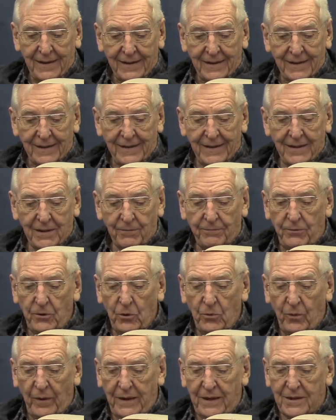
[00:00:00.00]
In a few
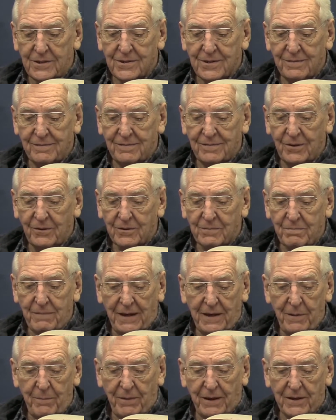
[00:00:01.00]
weeks, those
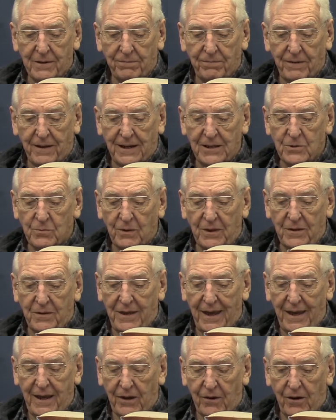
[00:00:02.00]
many butterflies would
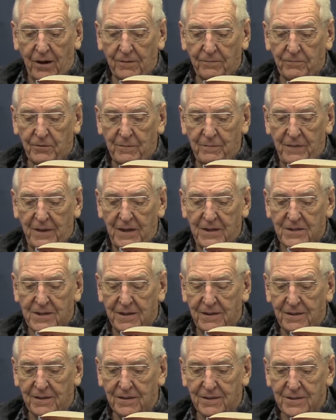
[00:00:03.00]
take off from these
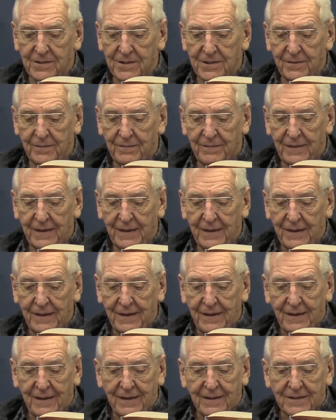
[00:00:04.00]
hills.
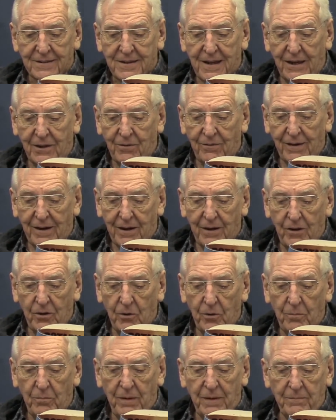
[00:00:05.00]

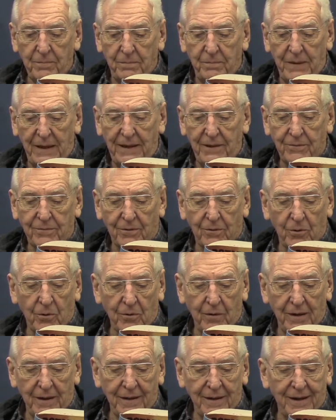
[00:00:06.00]
Santuario Pedro
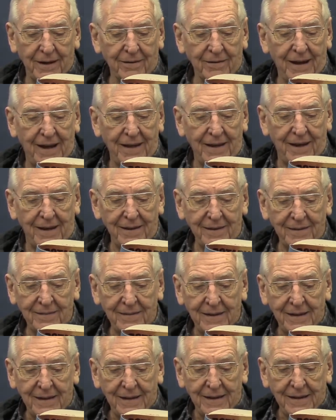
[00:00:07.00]
Heredia
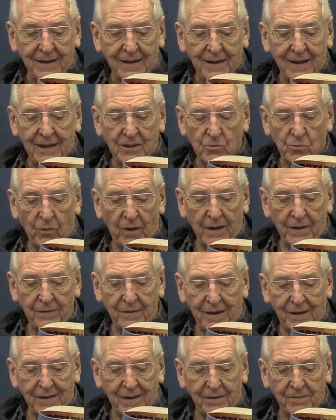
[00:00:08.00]
is one
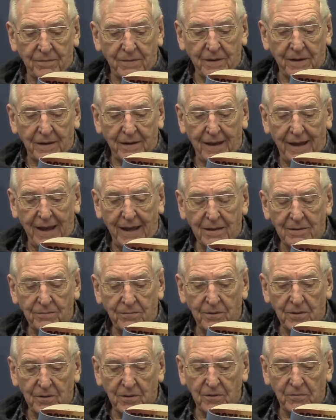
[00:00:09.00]
of the
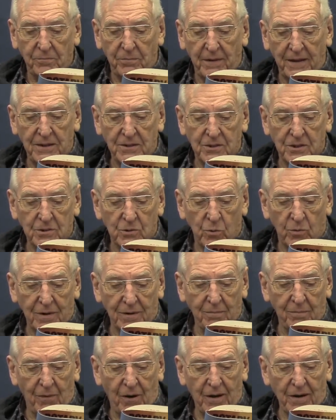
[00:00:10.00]
handful of places where
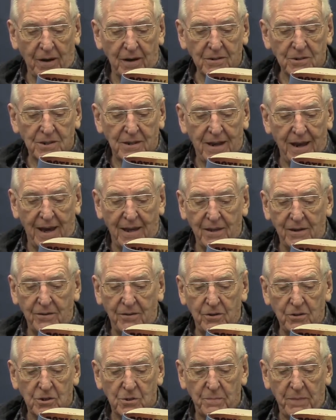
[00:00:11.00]
monarchs gather
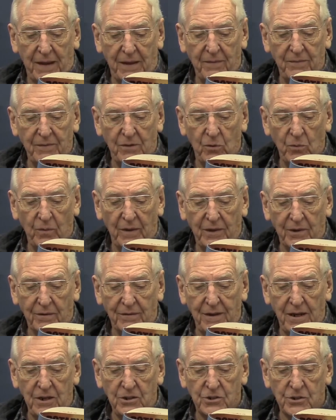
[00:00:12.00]
to spend the winter
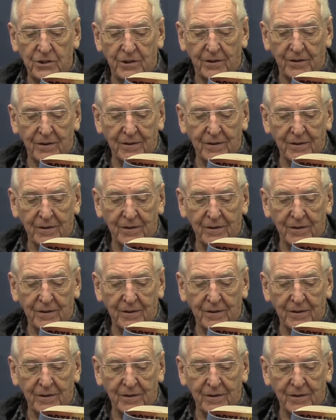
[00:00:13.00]
each year